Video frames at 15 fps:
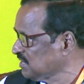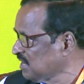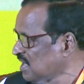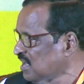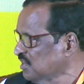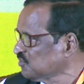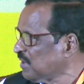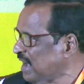
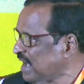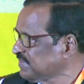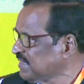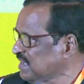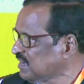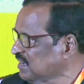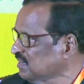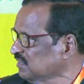So I think
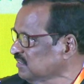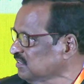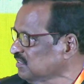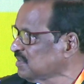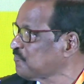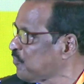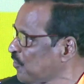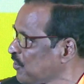the
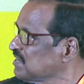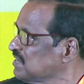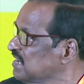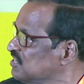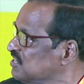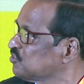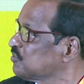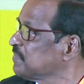poet needs
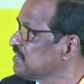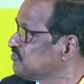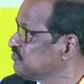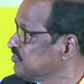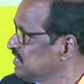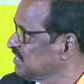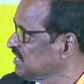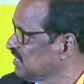to be
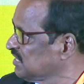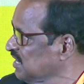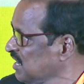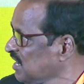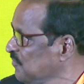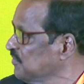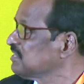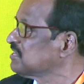treated
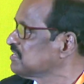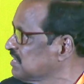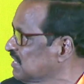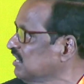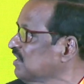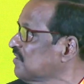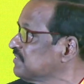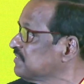with a degree
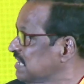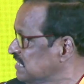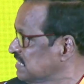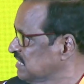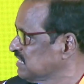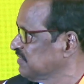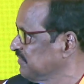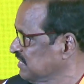of
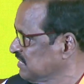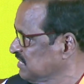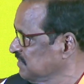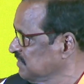sensitivity.